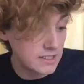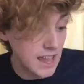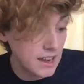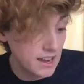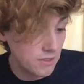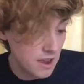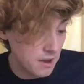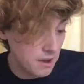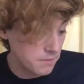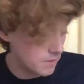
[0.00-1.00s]
10 of
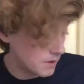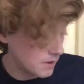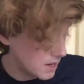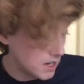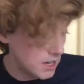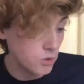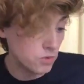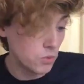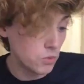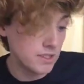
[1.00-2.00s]
them,
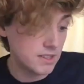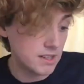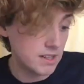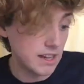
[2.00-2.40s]
equals 1 stick.